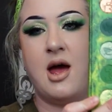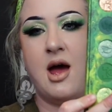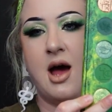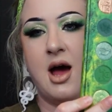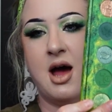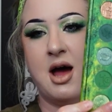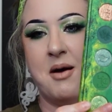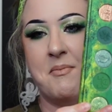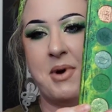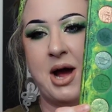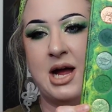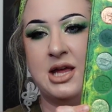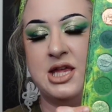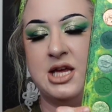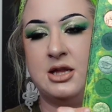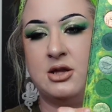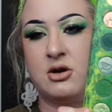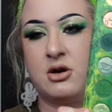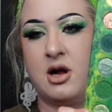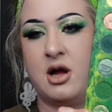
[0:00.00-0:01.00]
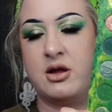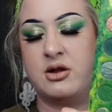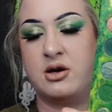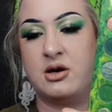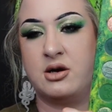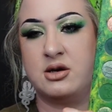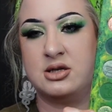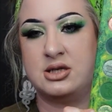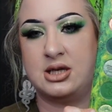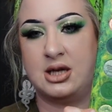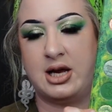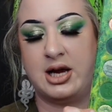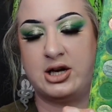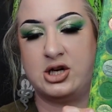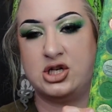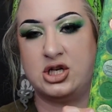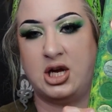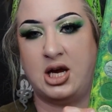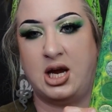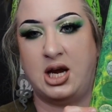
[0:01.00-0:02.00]
I think their color
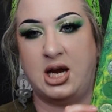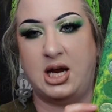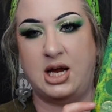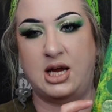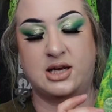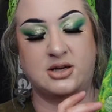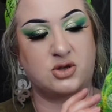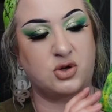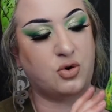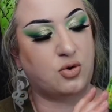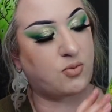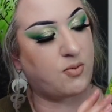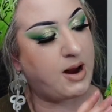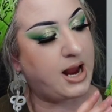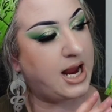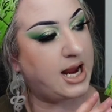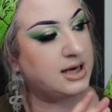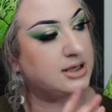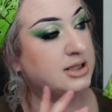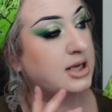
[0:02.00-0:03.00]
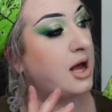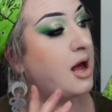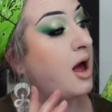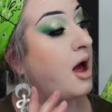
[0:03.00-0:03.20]
selection is great.